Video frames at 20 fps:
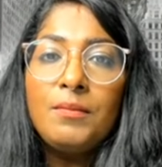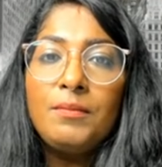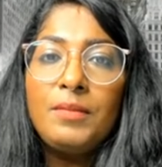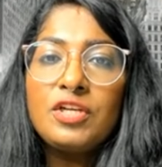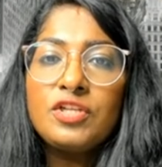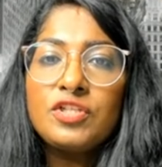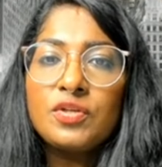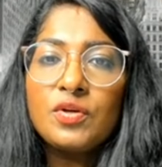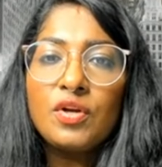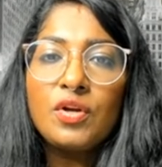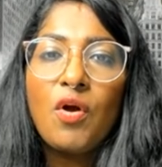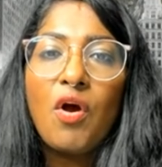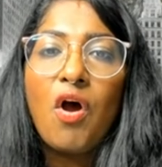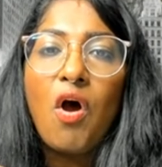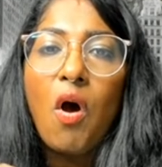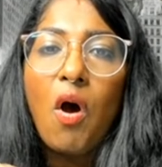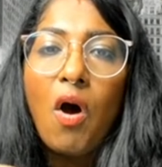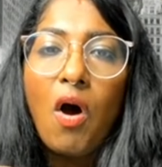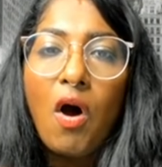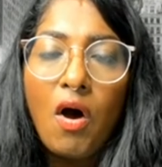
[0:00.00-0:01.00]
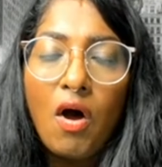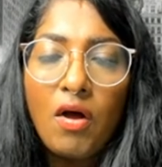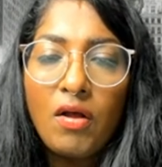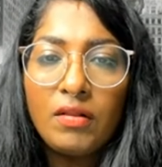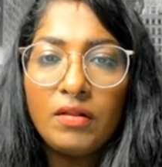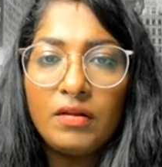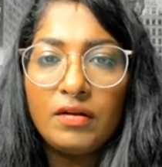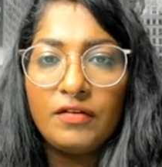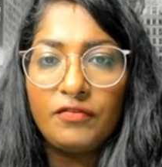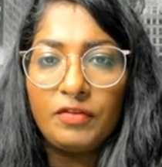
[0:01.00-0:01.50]
Make sure
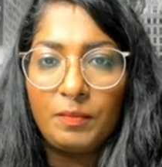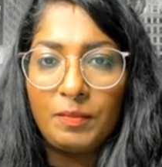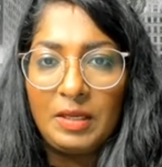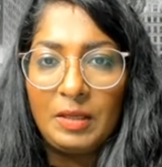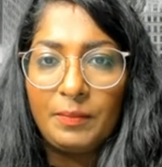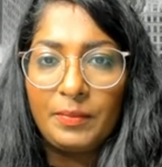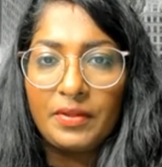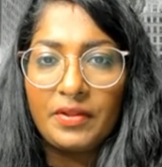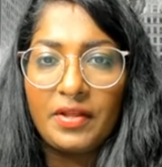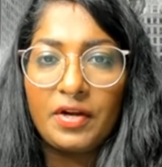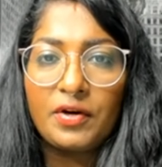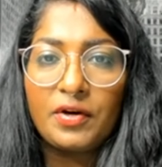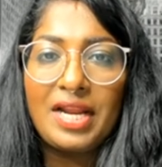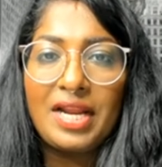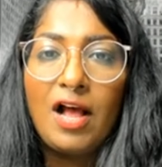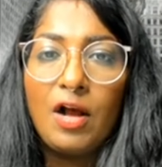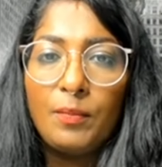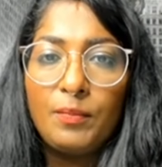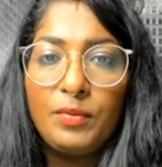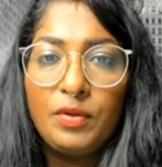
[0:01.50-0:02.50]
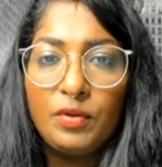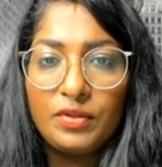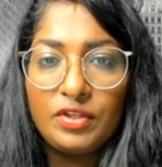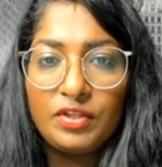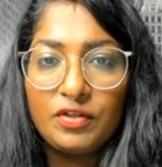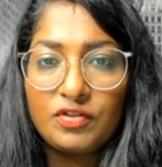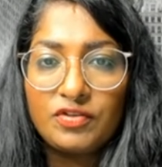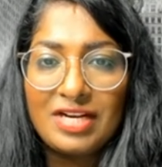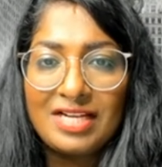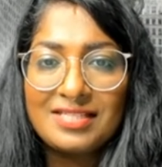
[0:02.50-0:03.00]
all of the people that are going to help you
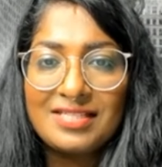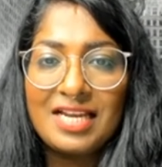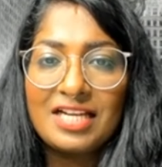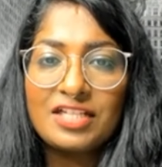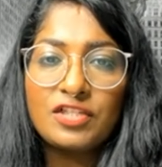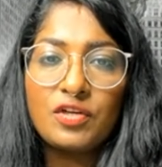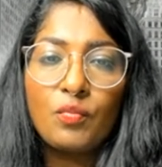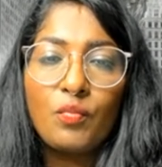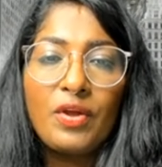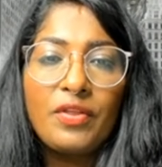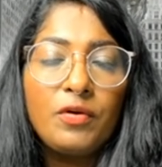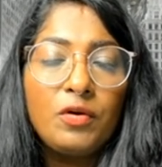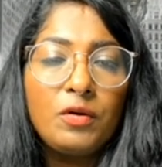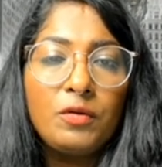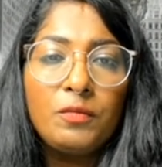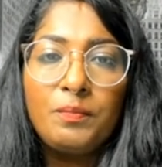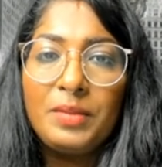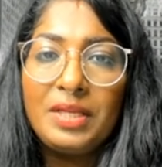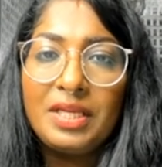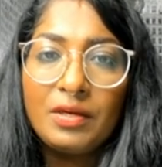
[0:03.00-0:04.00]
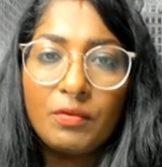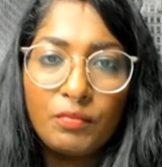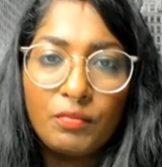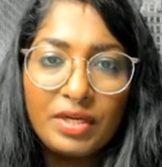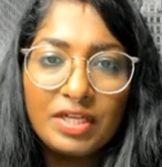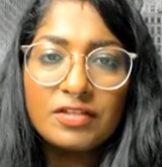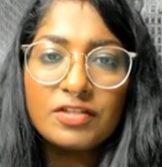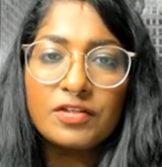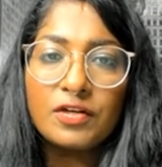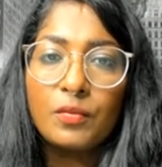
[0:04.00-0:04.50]
with your transaction, whether it be a
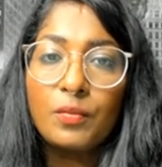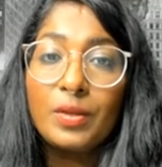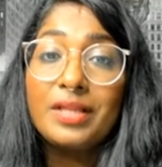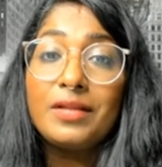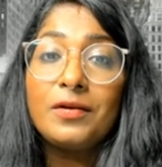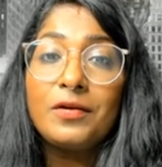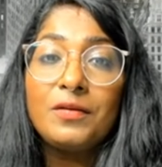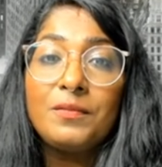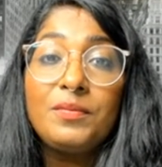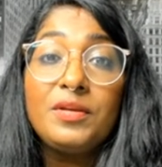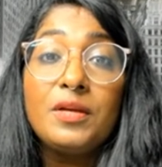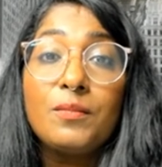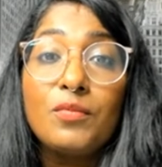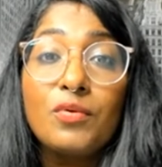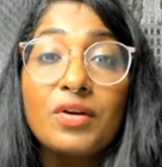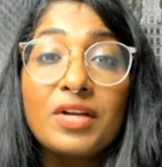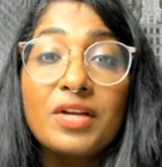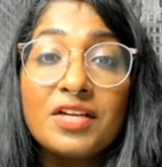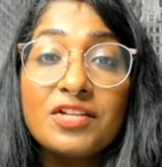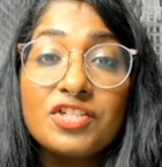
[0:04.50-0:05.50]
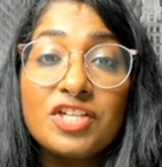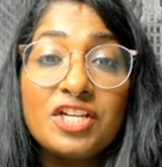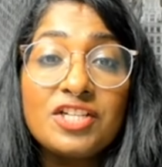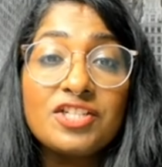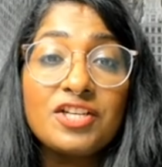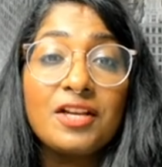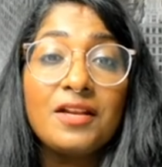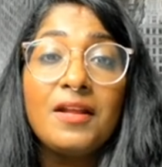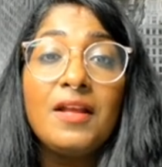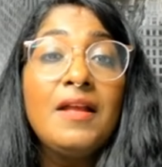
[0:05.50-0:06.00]
realtor, whether it be a mortgage
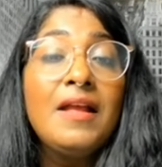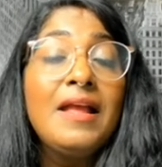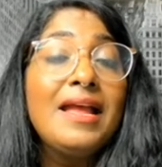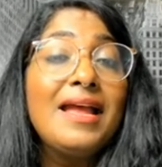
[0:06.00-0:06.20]
agent,